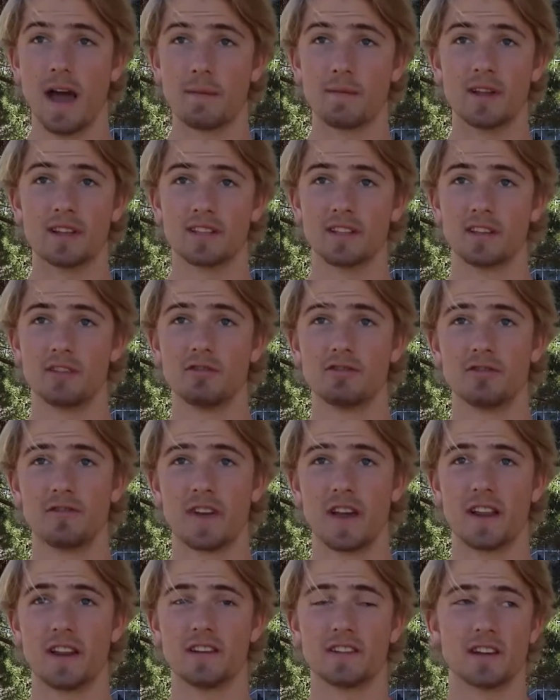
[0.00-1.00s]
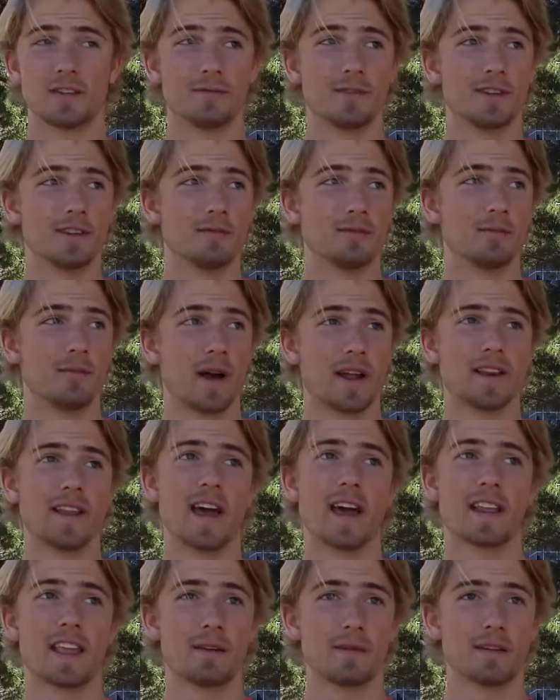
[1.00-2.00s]
Yeah, I mean, it's a huge advantage. I mean, my
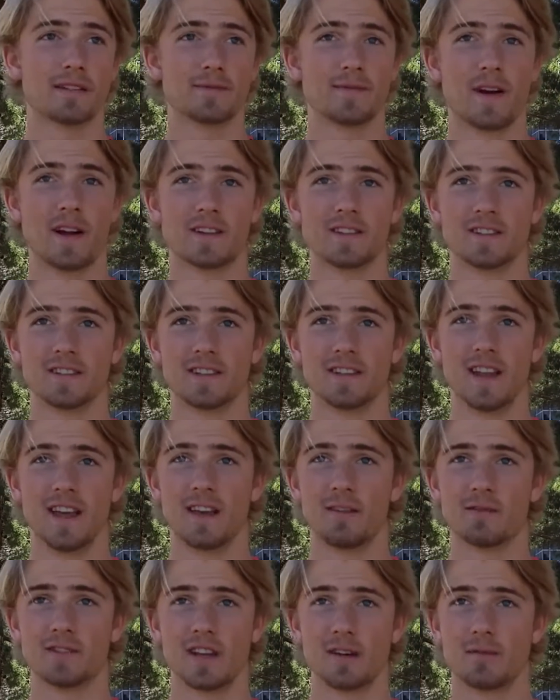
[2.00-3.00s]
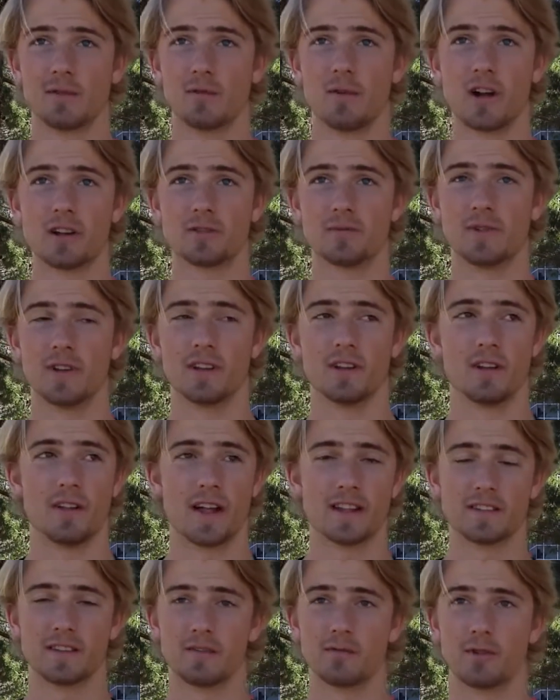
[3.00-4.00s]
dad came out to practice today and was able to watch me. You know,
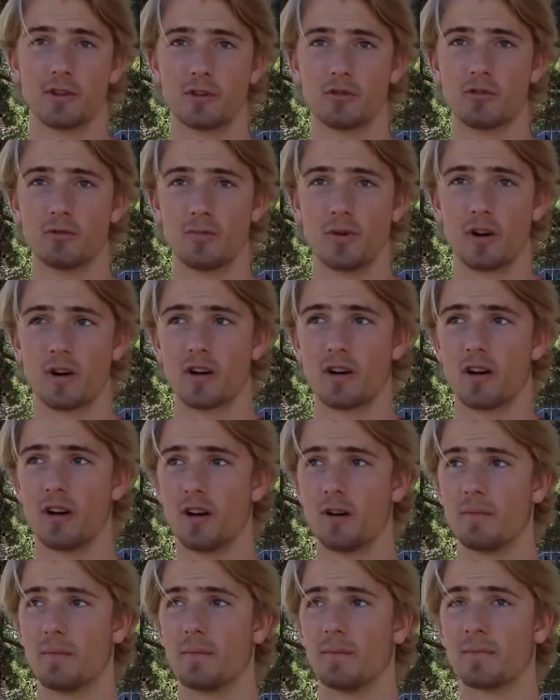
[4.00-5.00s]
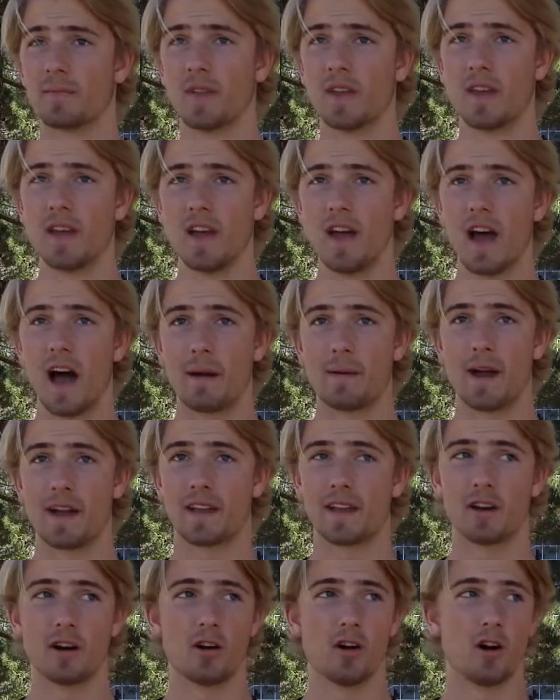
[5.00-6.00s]
that's a really cool part. Um, I mean,
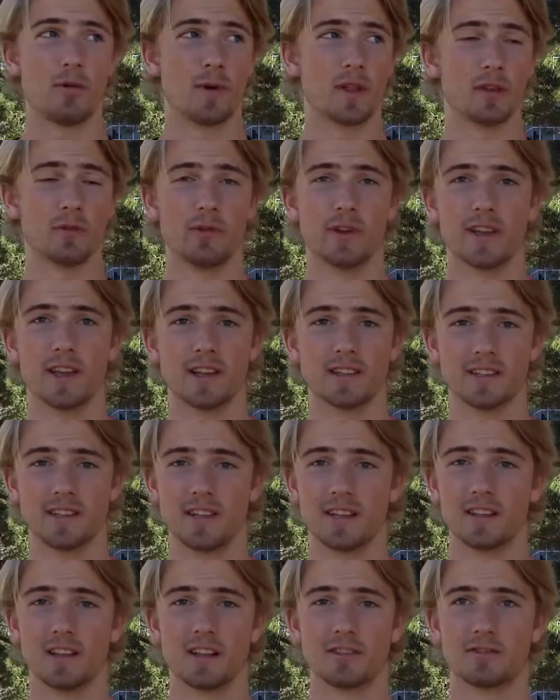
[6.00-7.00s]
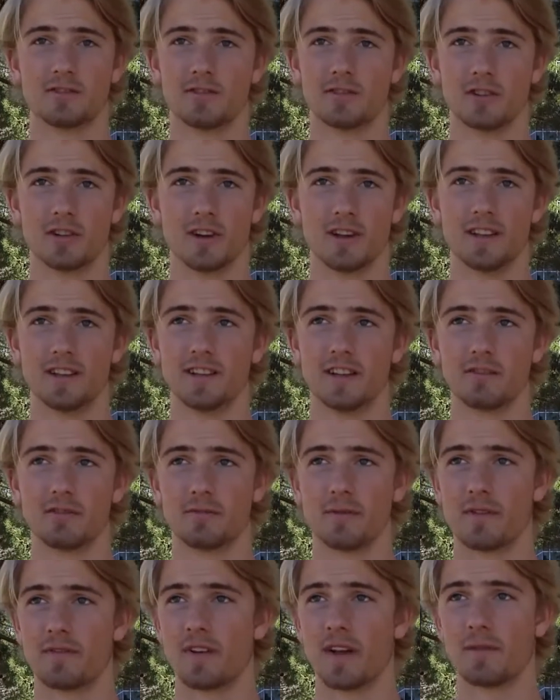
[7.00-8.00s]
I can go home on the weekends and eat lunch or eat dinner
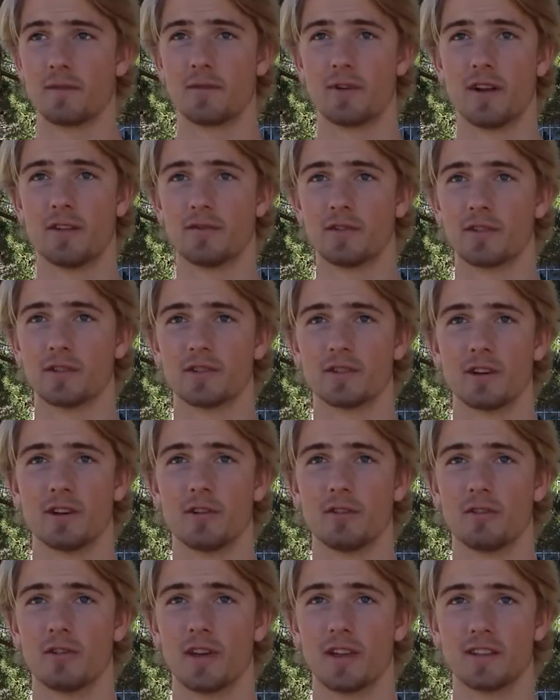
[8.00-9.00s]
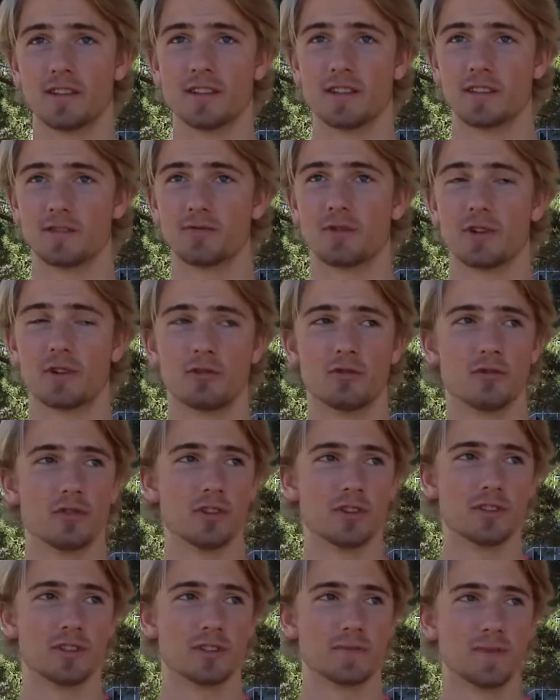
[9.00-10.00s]
with my family whenever. So it's it's really
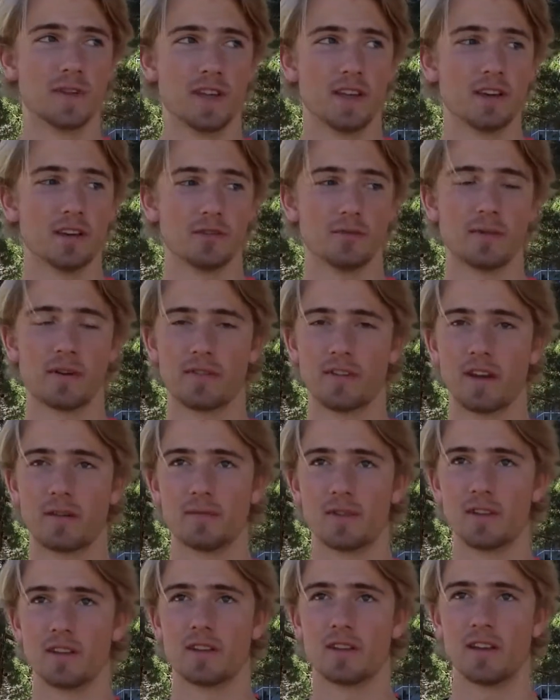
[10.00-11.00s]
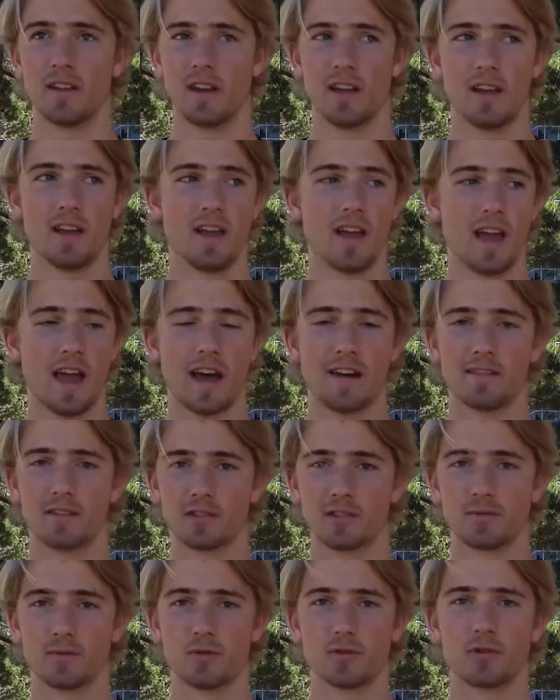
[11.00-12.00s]
cool to just be here with my family and have
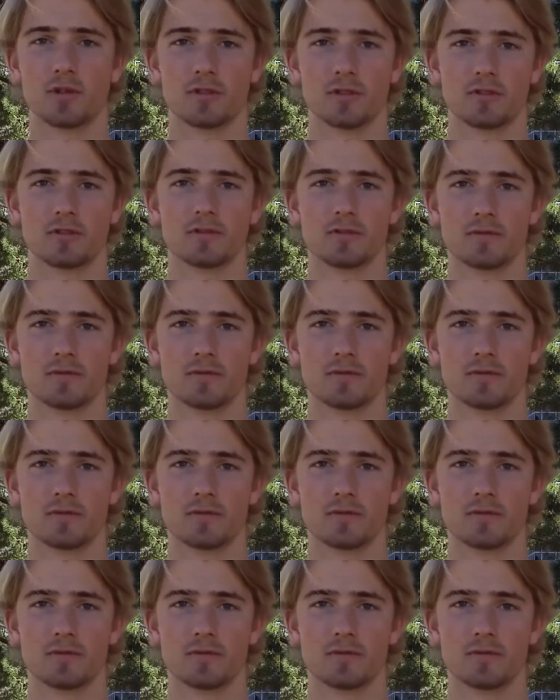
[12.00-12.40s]
their support.